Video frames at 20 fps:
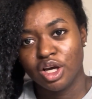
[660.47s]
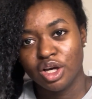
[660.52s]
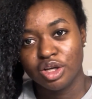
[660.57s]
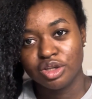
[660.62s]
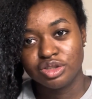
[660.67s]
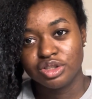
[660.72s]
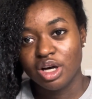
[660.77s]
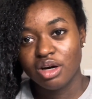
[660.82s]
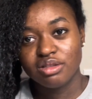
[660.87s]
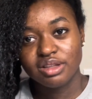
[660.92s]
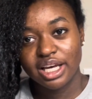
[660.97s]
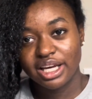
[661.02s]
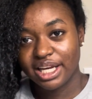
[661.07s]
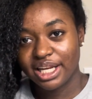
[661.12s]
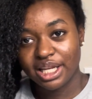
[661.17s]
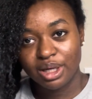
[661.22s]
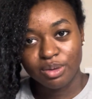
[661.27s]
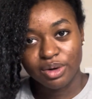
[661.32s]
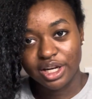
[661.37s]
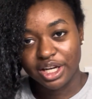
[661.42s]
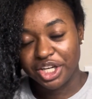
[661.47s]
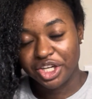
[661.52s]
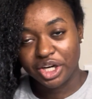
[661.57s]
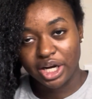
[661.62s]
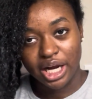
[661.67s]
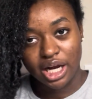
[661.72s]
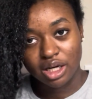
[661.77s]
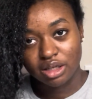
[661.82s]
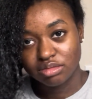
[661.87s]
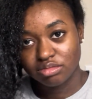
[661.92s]
don't let anyone in your
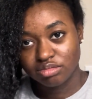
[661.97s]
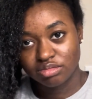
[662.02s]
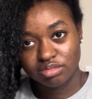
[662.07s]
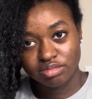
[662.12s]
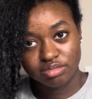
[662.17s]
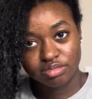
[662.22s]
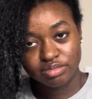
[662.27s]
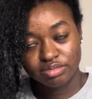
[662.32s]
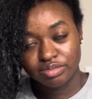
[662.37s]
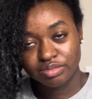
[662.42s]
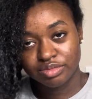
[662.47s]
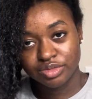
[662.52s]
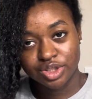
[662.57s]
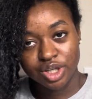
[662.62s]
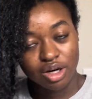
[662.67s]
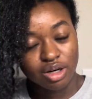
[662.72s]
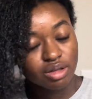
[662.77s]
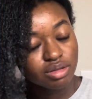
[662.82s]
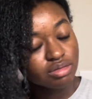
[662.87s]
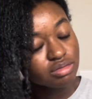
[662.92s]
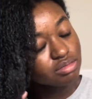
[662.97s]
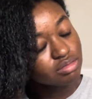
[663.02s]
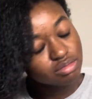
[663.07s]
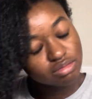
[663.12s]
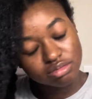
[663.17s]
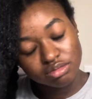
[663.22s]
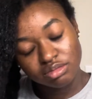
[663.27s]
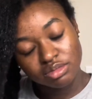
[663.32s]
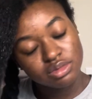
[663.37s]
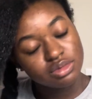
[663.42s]
hair.
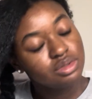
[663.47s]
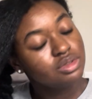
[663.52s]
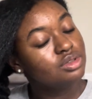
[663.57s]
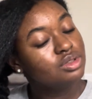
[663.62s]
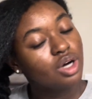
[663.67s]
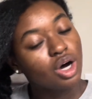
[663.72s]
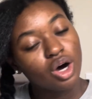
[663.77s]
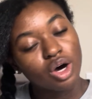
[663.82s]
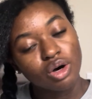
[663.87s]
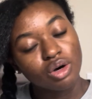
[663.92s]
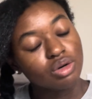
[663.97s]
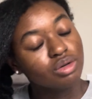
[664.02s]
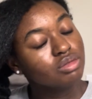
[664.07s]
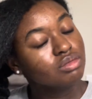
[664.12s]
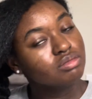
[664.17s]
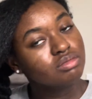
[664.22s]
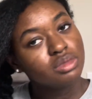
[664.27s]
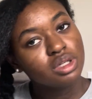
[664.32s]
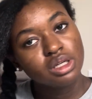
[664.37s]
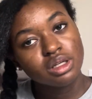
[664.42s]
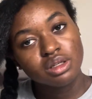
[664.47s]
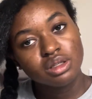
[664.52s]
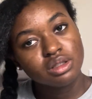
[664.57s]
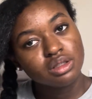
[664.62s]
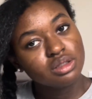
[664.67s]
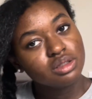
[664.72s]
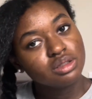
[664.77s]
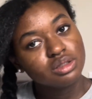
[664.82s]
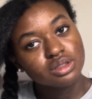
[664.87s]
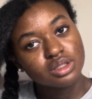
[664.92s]
Don't
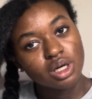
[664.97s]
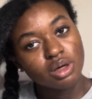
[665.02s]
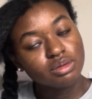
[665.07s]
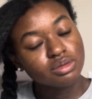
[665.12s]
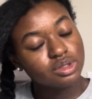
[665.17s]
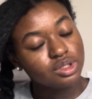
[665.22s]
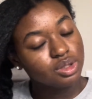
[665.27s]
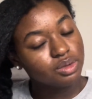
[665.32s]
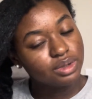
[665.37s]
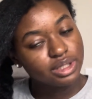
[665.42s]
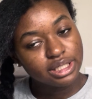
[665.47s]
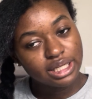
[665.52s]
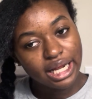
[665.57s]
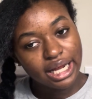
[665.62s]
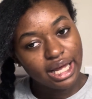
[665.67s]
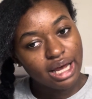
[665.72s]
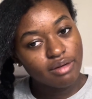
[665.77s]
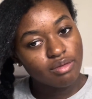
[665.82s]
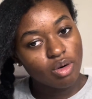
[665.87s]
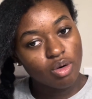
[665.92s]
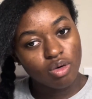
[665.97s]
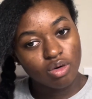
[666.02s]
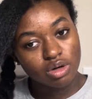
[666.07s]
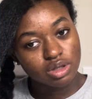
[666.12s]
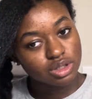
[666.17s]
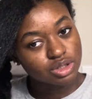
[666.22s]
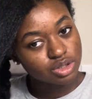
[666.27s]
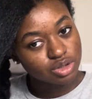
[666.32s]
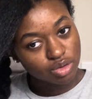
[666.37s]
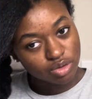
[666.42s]
do it. I have horror
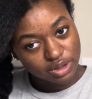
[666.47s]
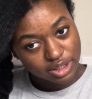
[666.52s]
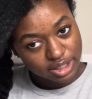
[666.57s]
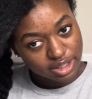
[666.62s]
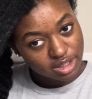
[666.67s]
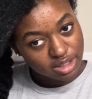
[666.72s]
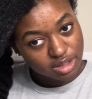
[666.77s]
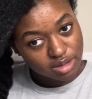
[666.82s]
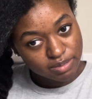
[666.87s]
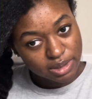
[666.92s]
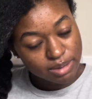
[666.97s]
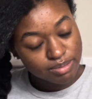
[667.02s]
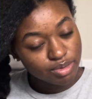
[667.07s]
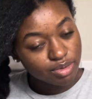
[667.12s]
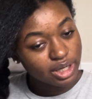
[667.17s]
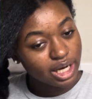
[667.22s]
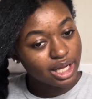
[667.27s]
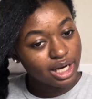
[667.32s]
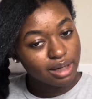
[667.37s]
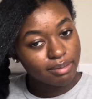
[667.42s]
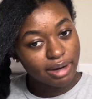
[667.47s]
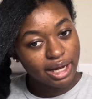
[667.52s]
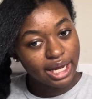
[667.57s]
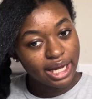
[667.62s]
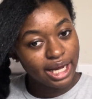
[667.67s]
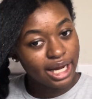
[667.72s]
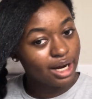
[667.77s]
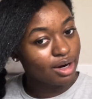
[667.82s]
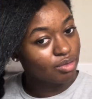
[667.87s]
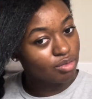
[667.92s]
stories. People cutting my
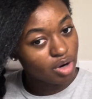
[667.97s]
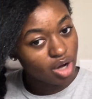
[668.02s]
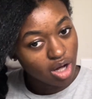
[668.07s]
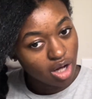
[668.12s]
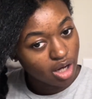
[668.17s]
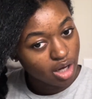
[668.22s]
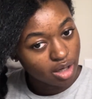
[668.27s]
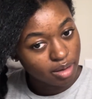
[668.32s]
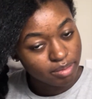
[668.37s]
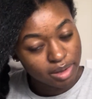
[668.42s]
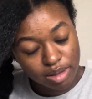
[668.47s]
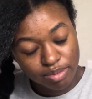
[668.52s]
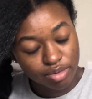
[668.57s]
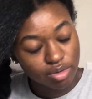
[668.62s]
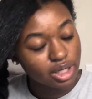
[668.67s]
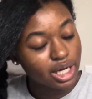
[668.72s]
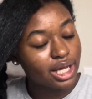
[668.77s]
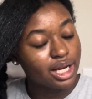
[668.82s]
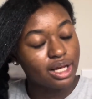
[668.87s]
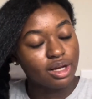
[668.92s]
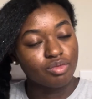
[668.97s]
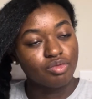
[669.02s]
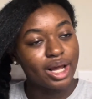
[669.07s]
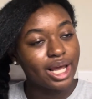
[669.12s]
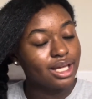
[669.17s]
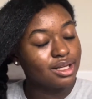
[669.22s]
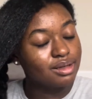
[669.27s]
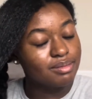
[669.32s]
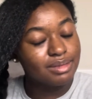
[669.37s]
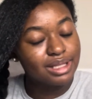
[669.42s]
hair wrong, people cutting
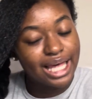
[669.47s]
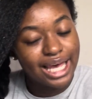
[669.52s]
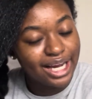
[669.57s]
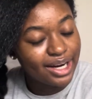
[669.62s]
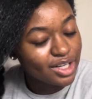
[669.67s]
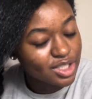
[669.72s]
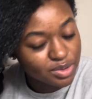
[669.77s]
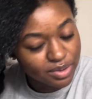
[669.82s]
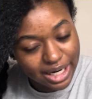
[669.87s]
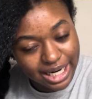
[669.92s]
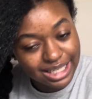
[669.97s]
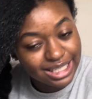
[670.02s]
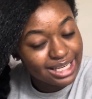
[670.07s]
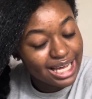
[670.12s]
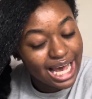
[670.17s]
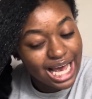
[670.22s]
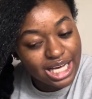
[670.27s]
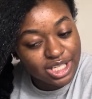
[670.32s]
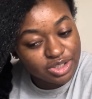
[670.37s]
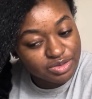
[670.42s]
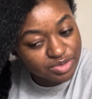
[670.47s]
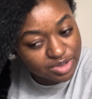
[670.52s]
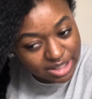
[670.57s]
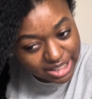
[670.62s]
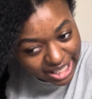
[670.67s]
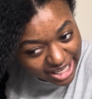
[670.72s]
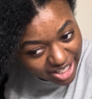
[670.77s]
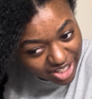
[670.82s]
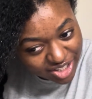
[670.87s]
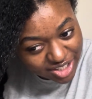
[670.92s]
random layers when I didn't ask for
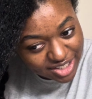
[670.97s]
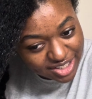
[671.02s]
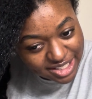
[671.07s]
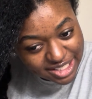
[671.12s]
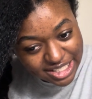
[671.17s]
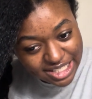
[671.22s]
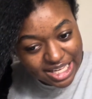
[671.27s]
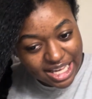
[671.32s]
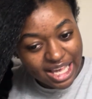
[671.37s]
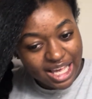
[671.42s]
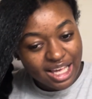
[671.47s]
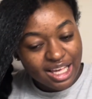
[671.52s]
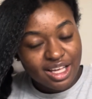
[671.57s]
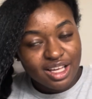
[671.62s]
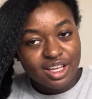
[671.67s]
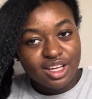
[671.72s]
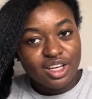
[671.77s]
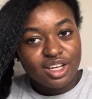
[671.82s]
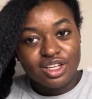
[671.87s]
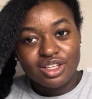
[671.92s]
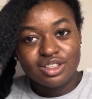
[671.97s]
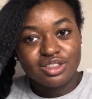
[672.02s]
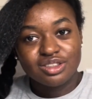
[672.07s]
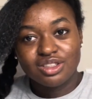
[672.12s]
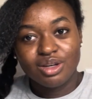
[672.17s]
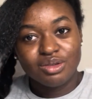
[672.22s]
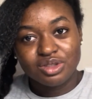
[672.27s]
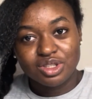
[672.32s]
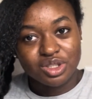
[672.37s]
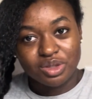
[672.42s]
layers.
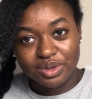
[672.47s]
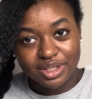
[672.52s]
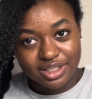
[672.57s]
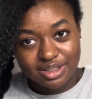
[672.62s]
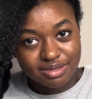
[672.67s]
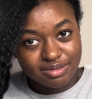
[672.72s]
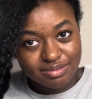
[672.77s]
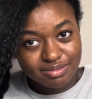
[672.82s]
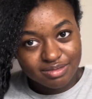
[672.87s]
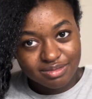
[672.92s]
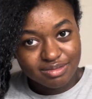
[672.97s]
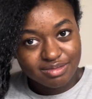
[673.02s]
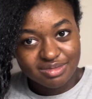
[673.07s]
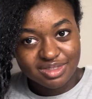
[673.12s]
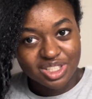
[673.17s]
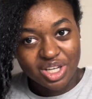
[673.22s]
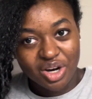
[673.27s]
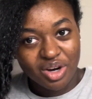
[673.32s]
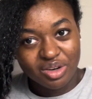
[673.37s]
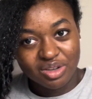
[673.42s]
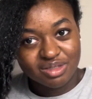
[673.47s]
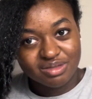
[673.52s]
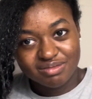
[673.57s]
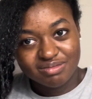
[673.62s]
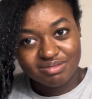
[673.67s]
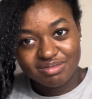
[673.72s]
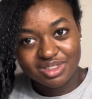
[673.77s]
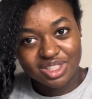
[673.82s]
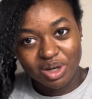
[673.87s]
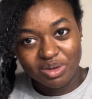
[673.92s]
Don't do it. Don't
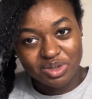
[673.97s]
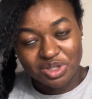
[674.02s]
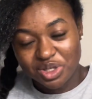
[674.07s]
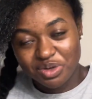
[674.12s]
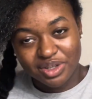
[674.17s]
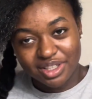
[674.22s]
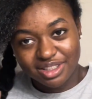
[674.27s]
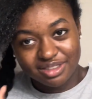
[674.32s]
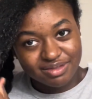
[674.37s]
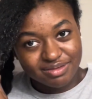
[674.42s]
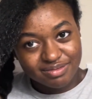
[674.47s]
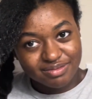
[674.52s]
do it.